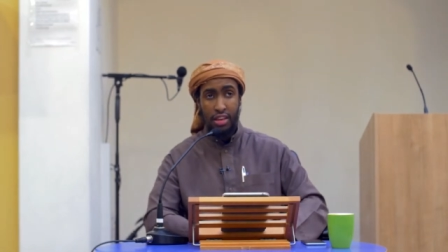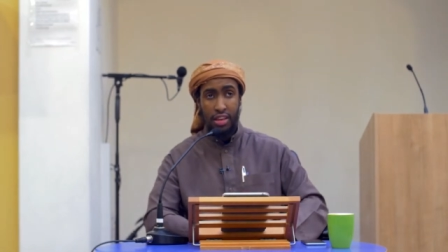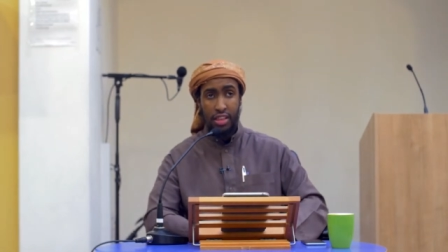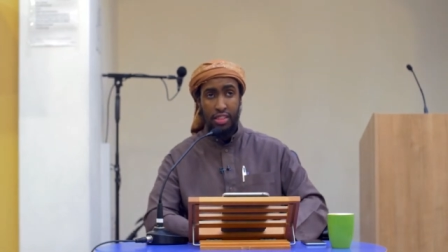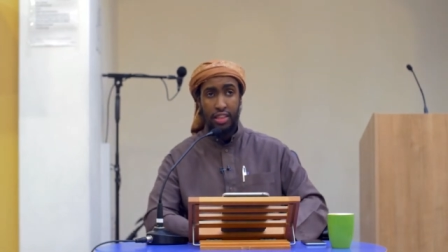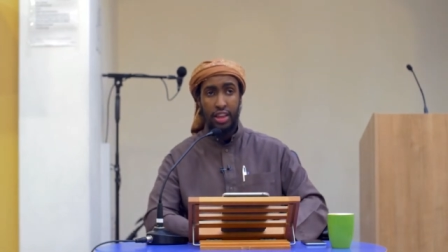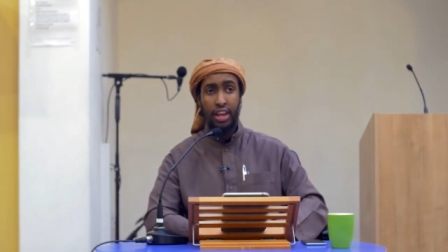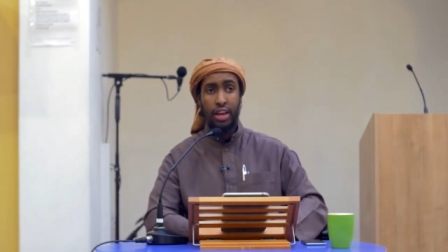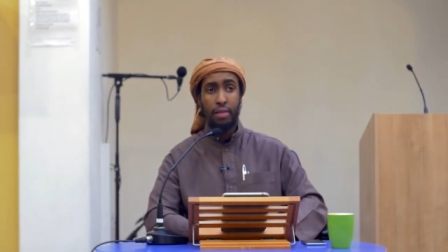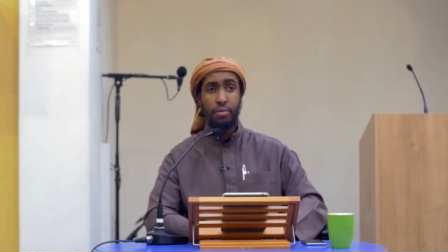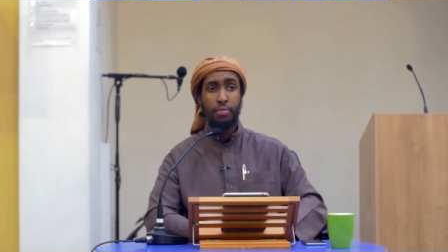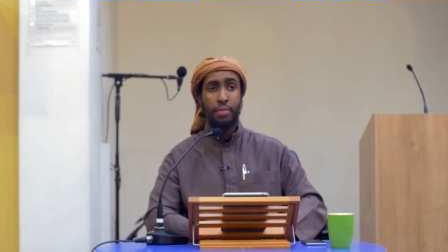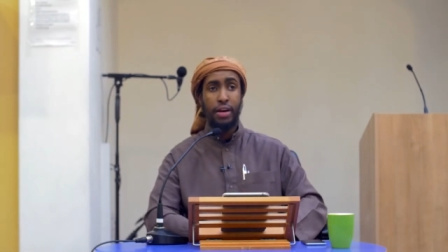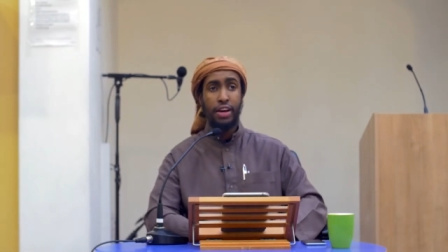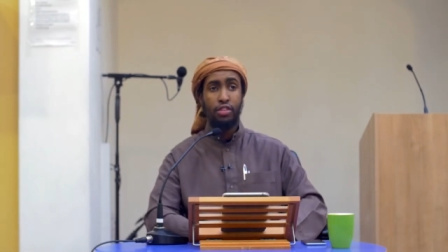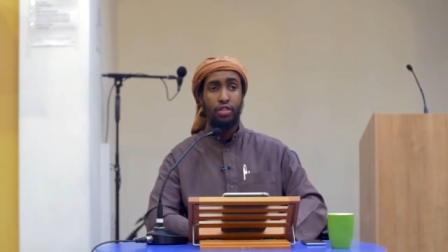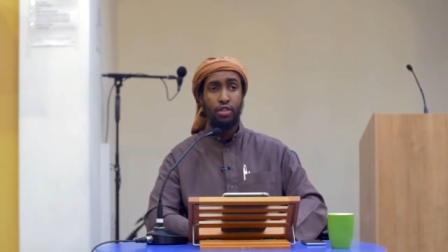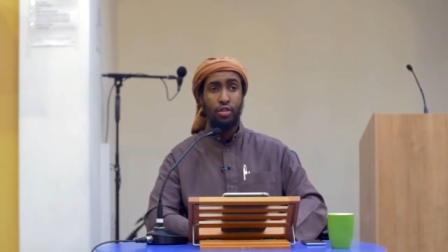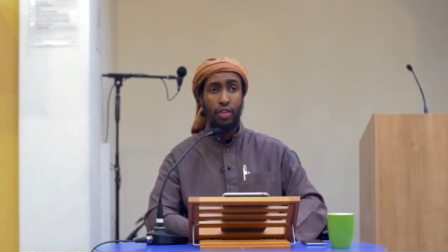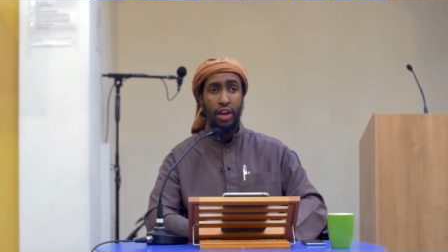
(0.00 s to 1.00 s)
then it comes
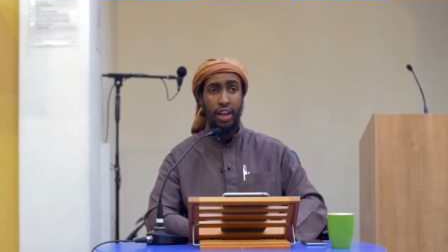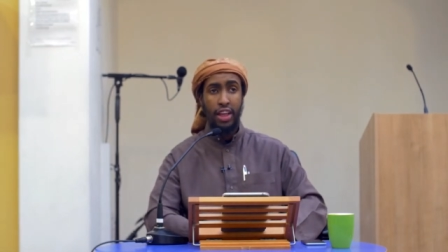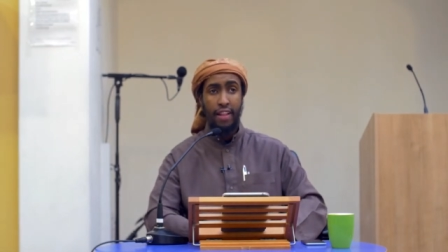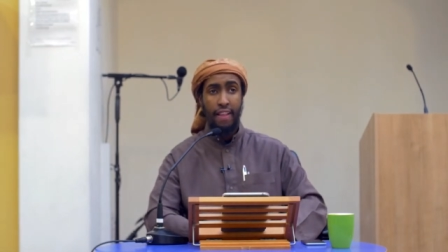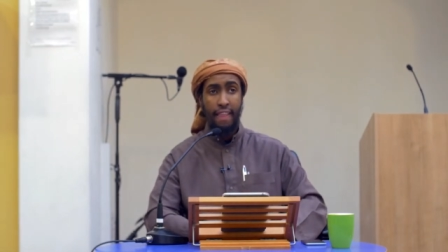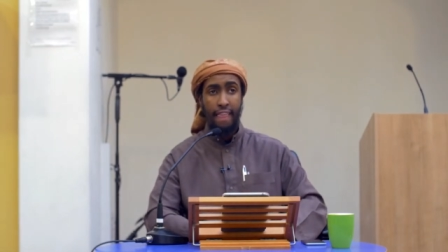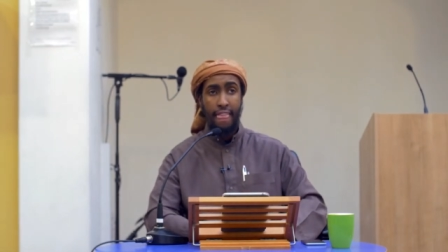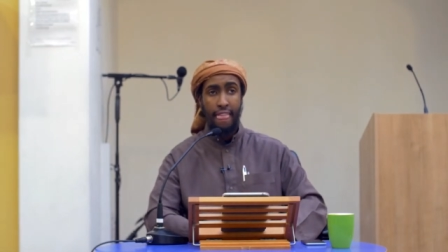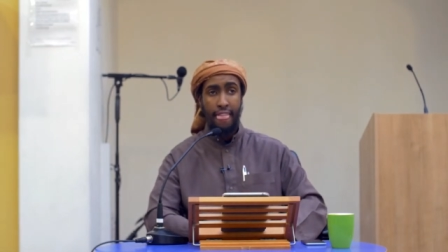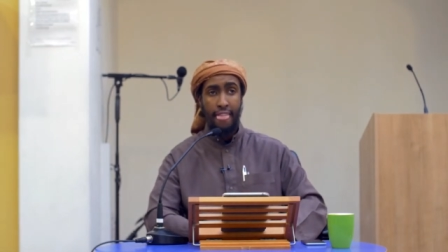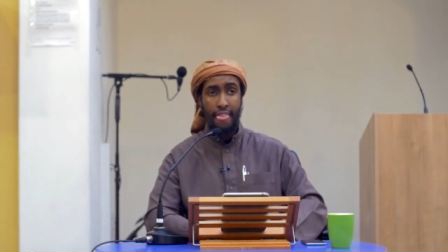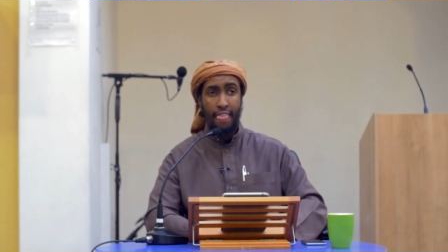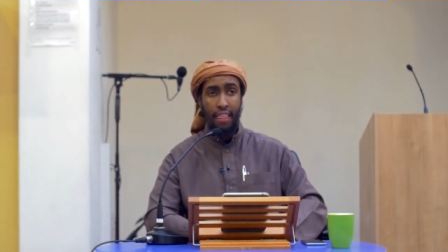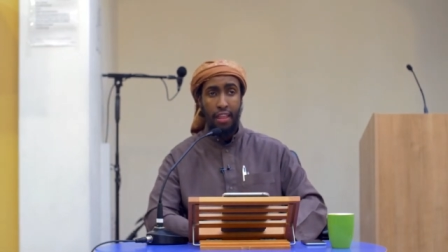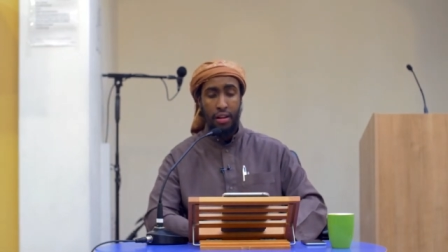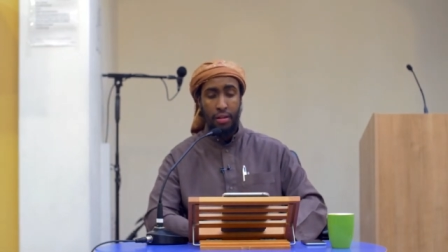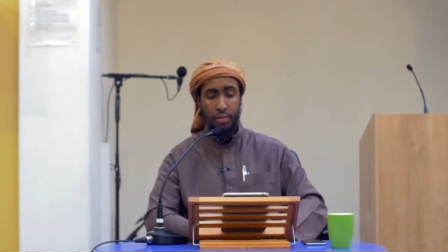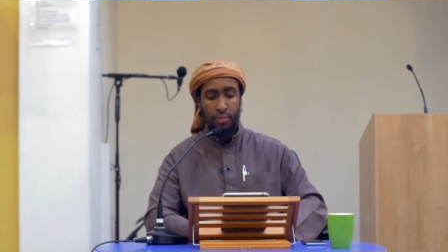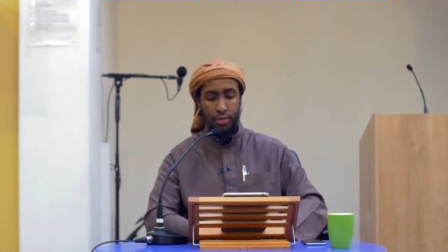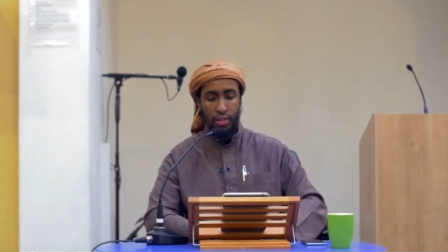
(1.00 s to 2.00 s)
back to you, right?
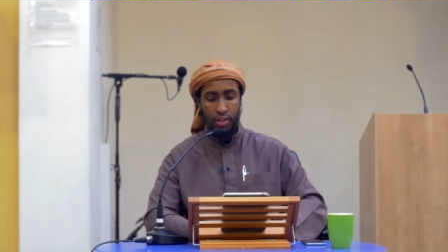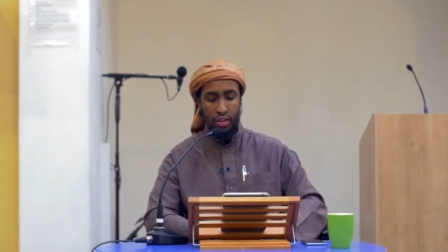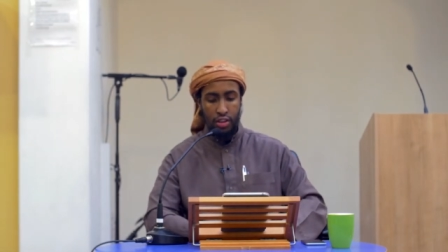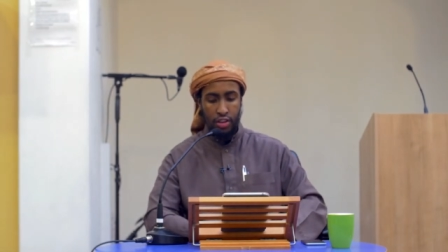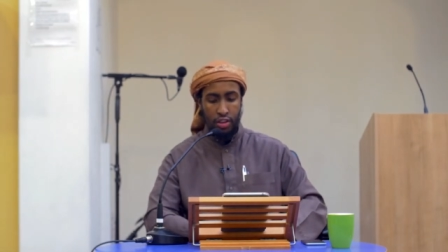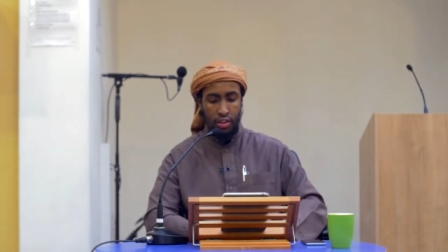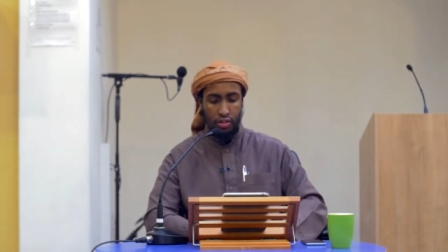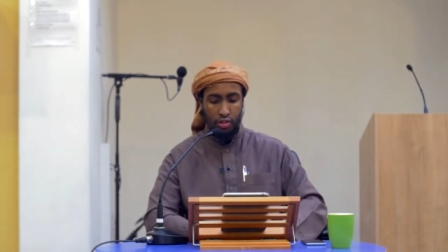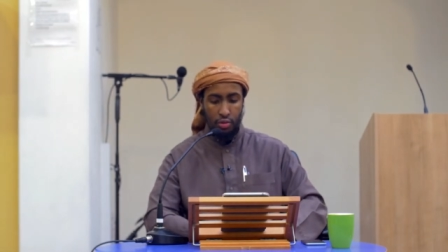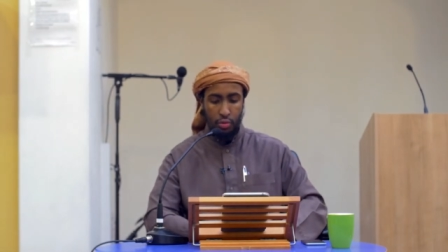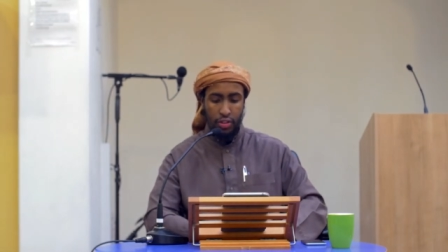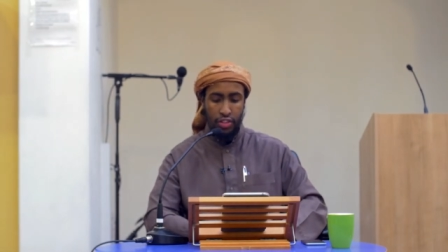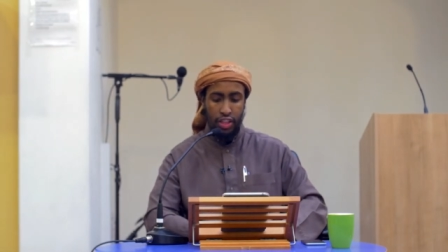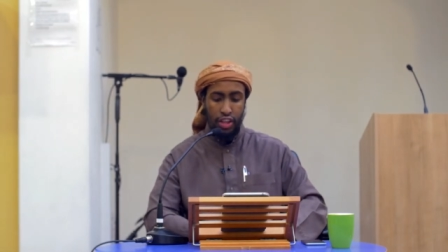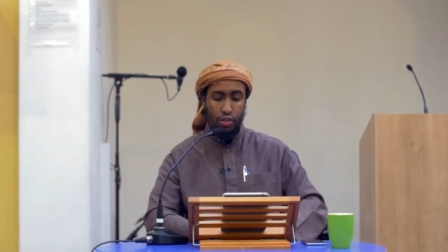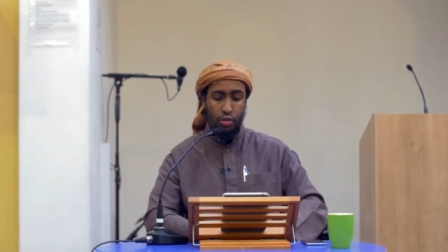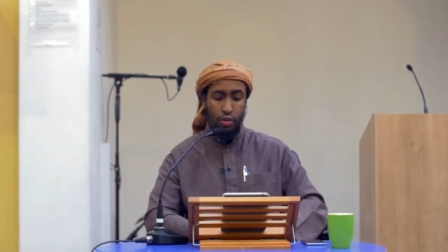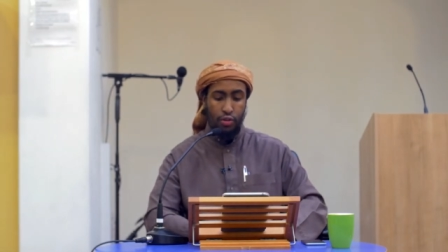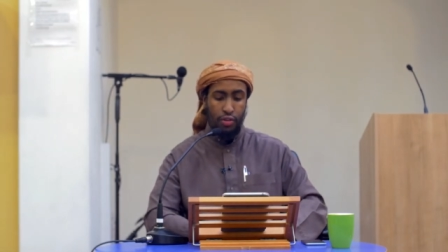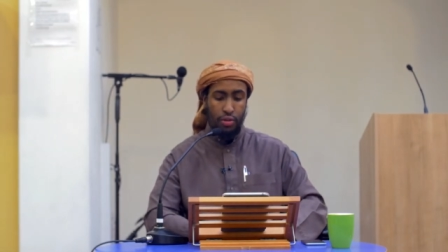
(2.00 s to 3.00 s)
So what they
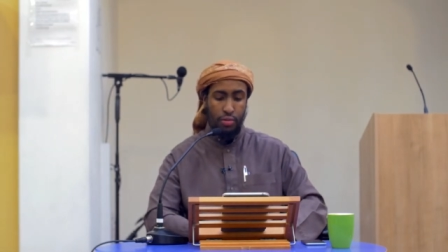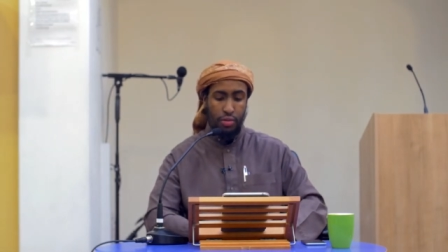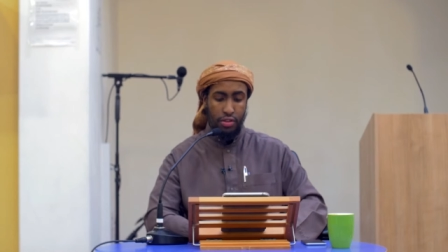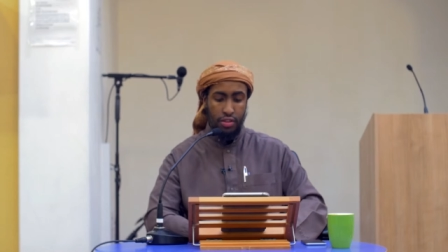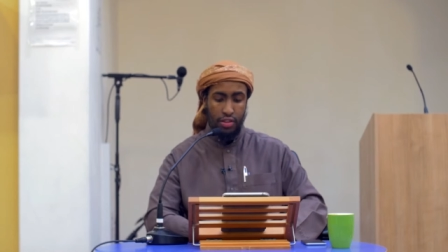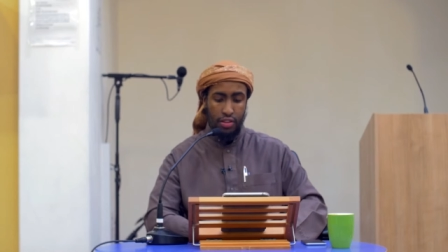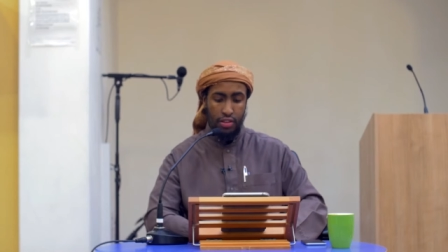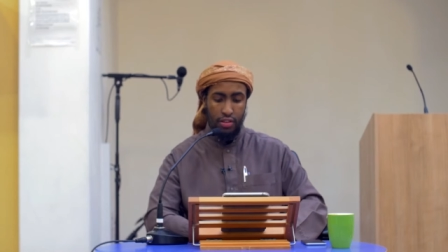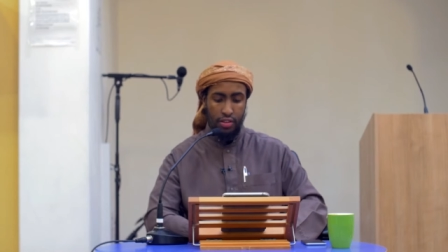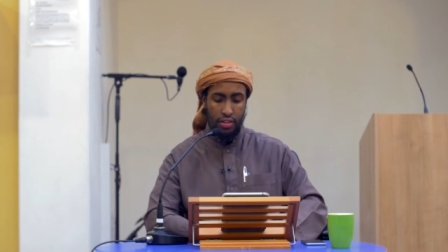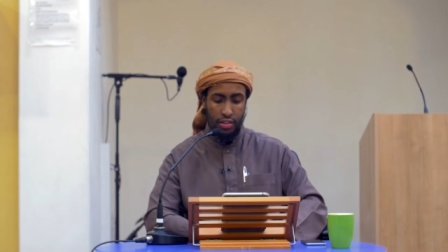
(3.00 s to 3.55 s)
took from this